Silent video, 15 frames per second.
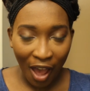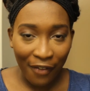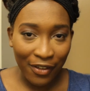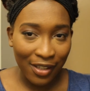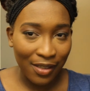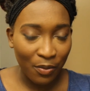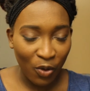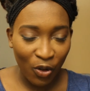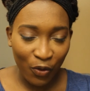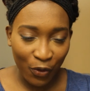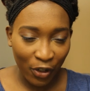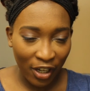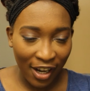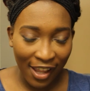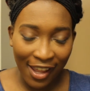A small
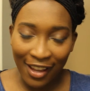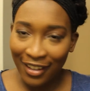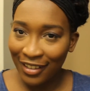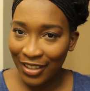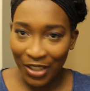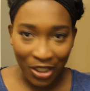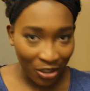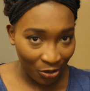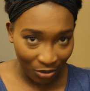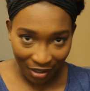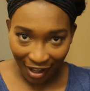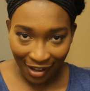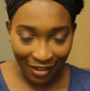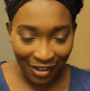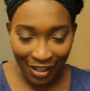forehead, do
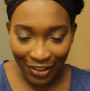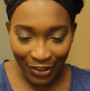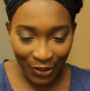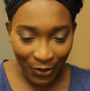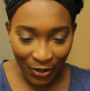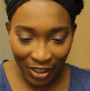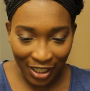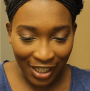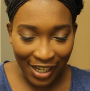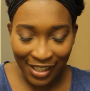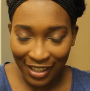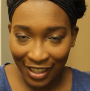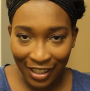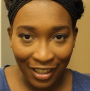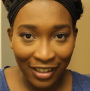not contour.
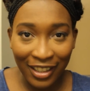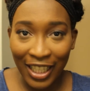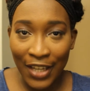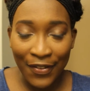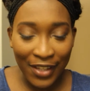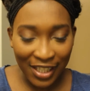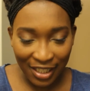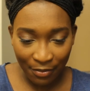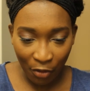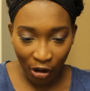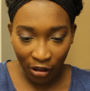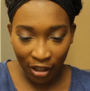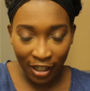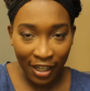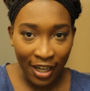It's gonna look even
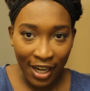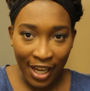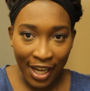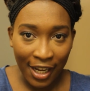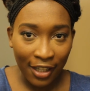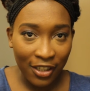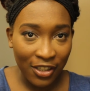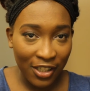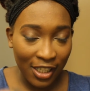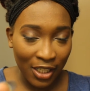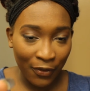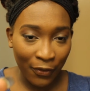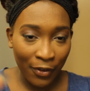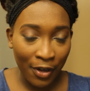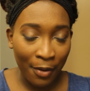smaller. This is
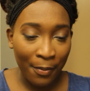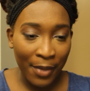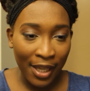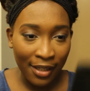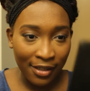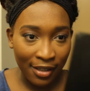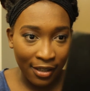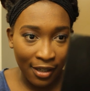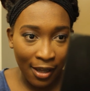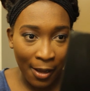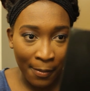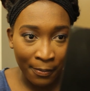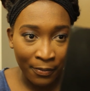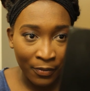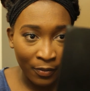just for me
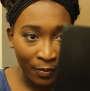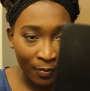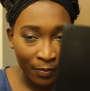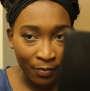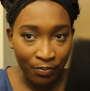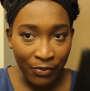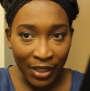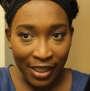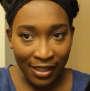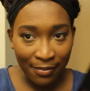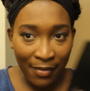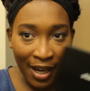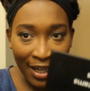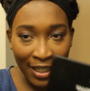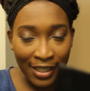to because
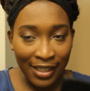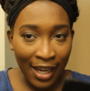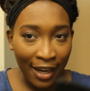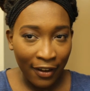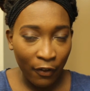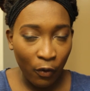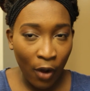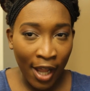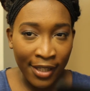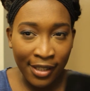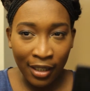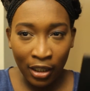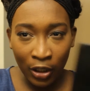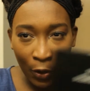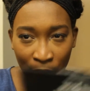mine is kind of wide,
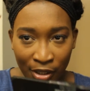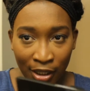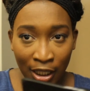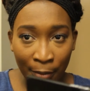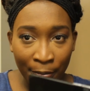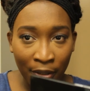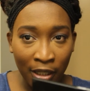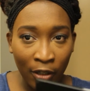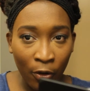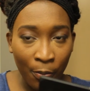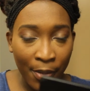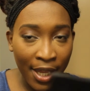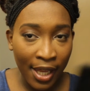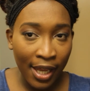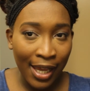to close it up a little
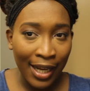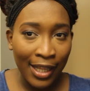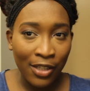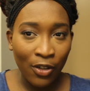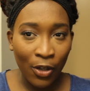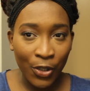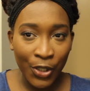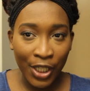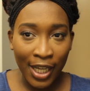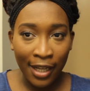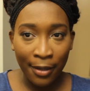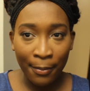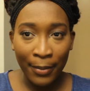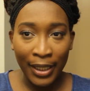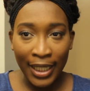bit, and it's also
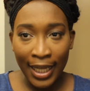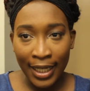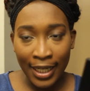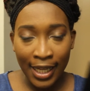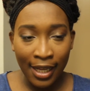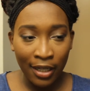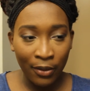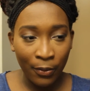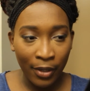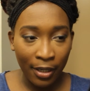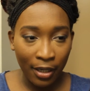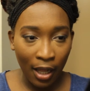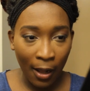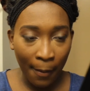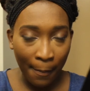gonna blend in with
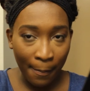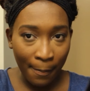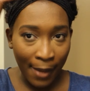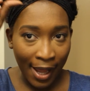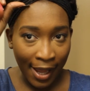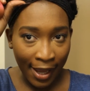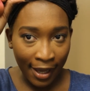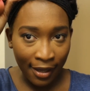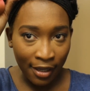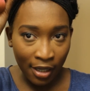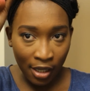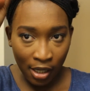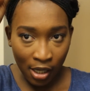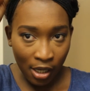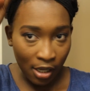my
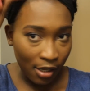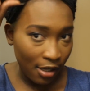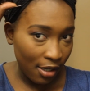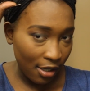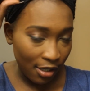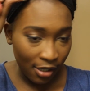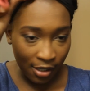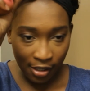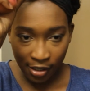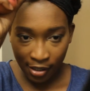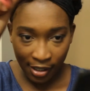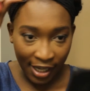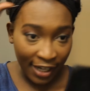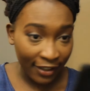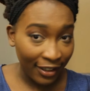
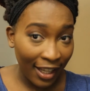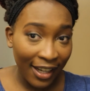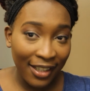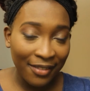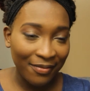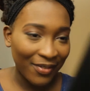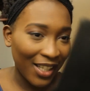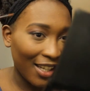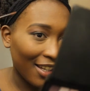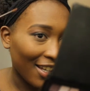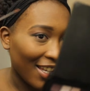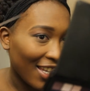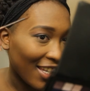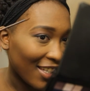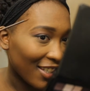hairline.
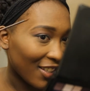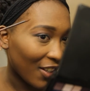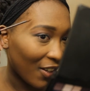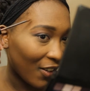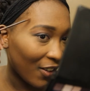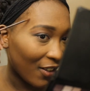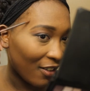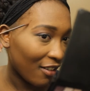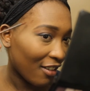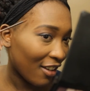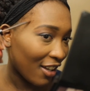So